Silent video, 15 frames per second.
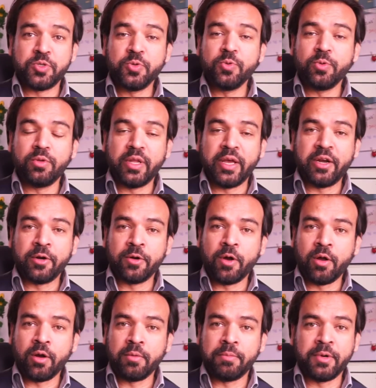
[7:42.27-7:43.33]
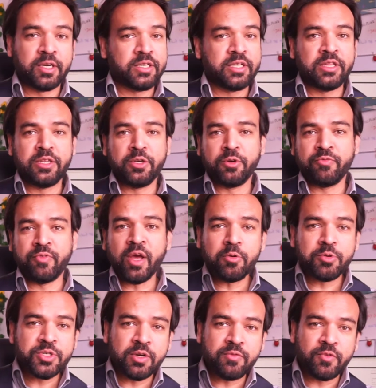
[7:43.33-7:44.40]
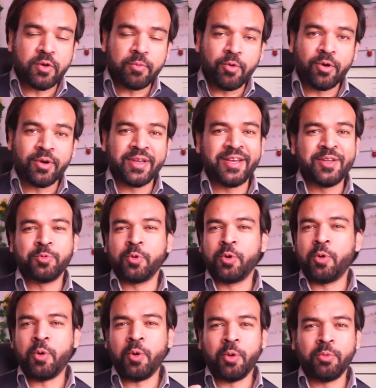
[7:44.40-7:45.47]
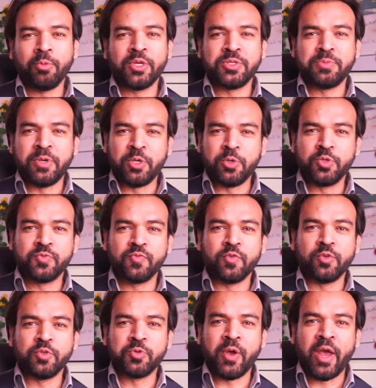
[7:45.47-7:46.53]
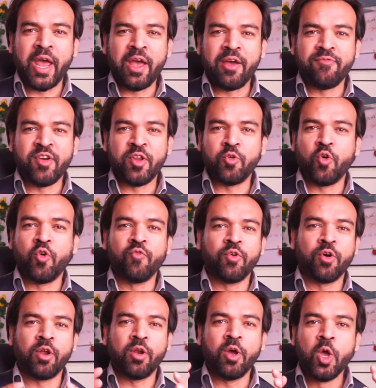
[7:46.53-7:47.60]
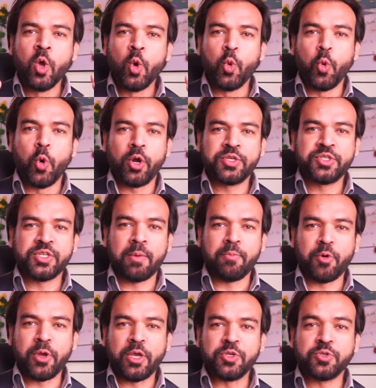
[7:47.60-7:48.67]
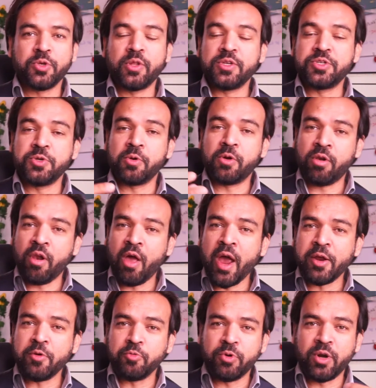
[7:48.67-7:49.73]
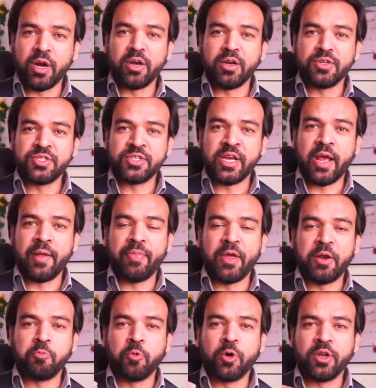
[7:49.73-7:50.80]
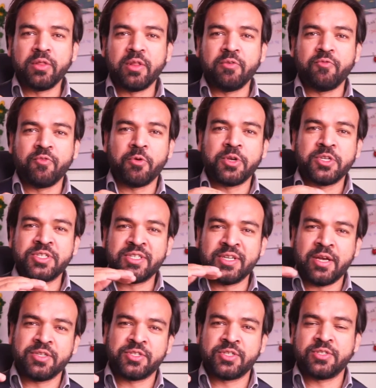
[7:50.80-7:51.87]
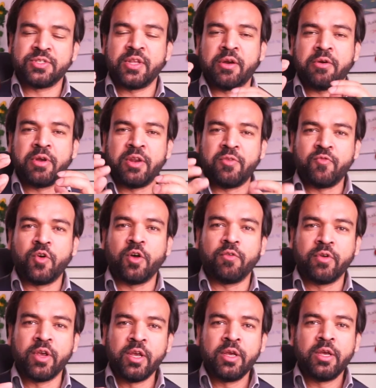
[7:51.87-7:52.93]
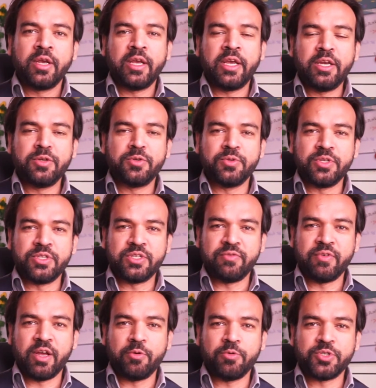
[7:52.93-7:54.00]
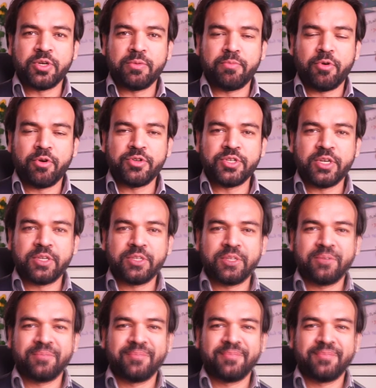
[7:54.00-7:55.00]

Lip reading: tool later on, but in your evaluation framework, it will always be useful to have an overall work summary so that your client will understand that what are the various tasks that are involved into this evaluation project.